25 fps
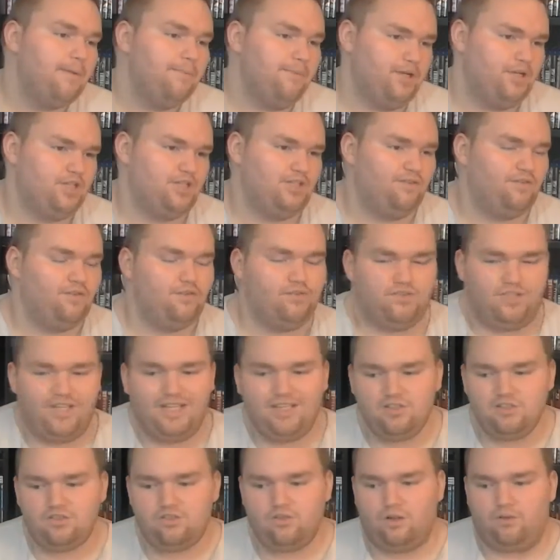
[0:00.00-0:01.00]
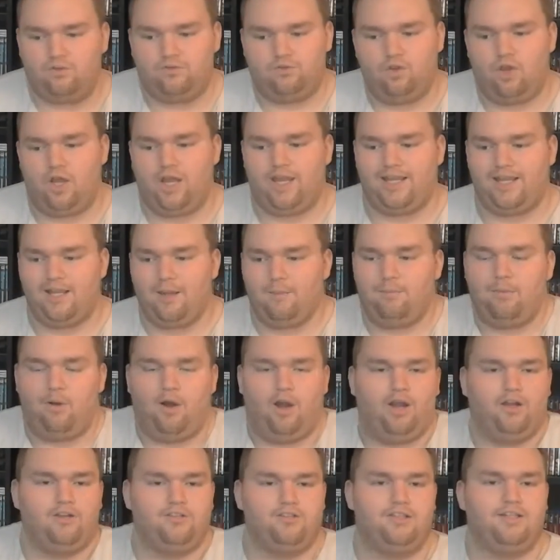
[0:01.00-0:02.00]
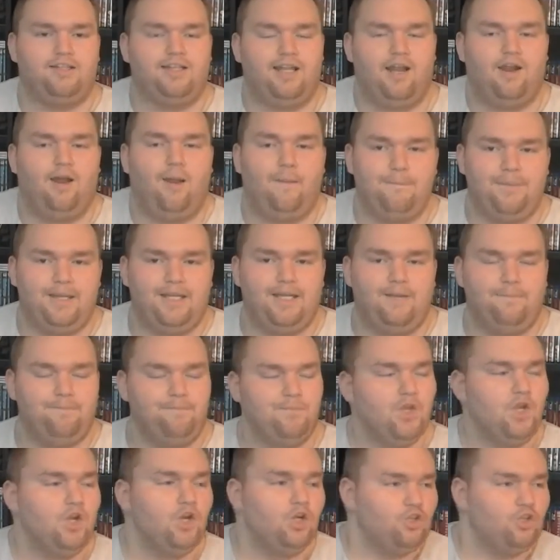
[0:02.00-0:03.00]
Because if you've seen stuff like Pirates of the Caribbean,